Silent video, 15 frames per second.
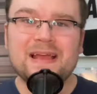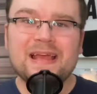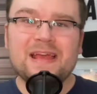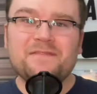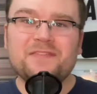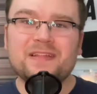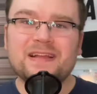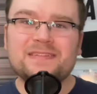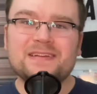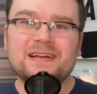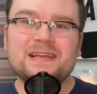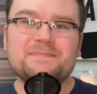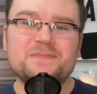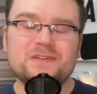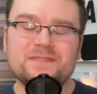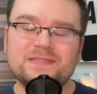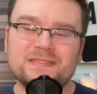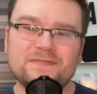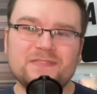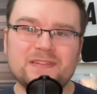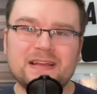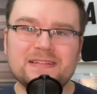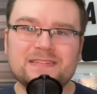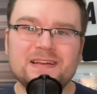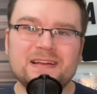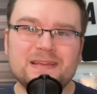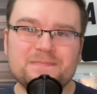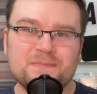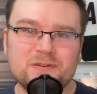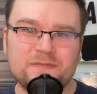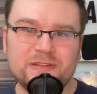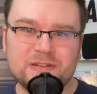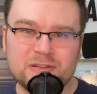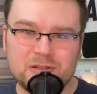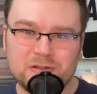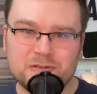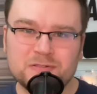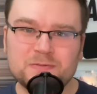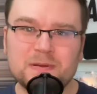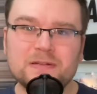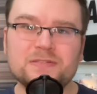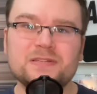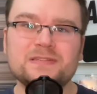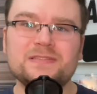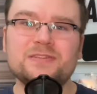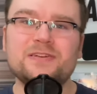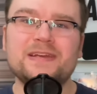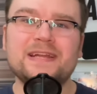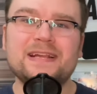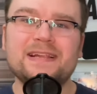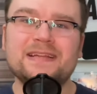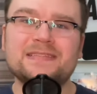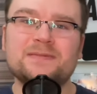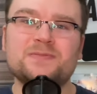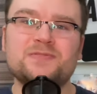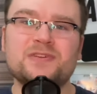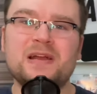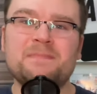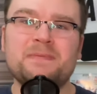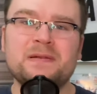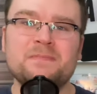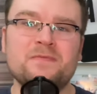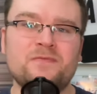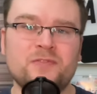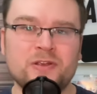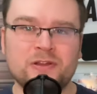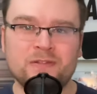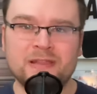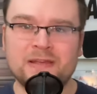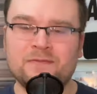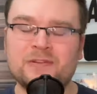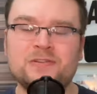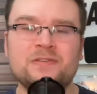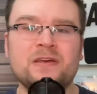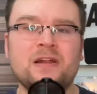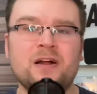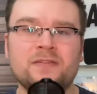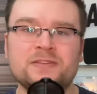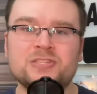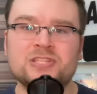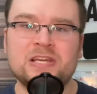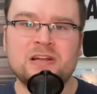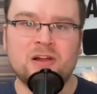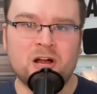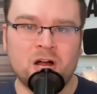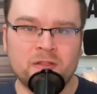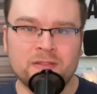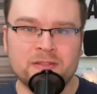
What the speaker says: If you like talking movies, if you like talking movie news, why don't you consider hitting that subscribe button before you leave? We do that on this channel all the